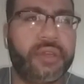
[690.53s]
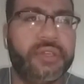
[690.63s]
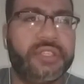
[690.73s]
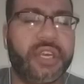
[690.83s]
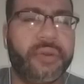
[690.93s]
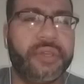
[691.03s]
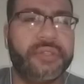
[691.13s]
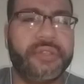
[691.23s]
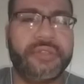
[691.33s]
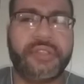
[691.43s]

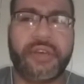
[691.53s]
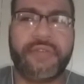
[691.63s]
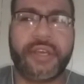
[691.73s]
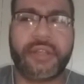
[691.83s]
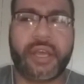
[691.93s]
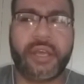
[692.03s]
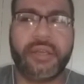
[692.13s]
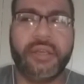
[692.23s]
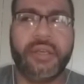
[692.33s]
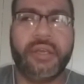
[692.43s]
series and stuff like that.
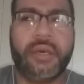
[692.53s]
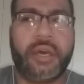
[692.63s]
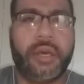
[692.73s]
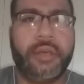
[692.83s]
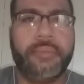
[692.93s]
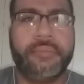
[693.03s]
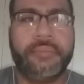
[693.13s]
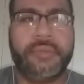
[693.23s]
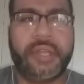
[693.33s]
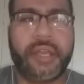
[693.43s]
I
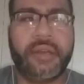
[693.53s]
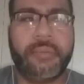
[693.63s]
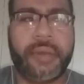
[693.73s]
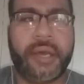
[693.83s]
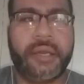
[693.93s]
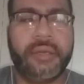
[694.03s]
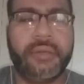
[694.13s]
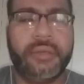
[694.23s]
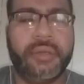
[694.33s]
am thinking about it,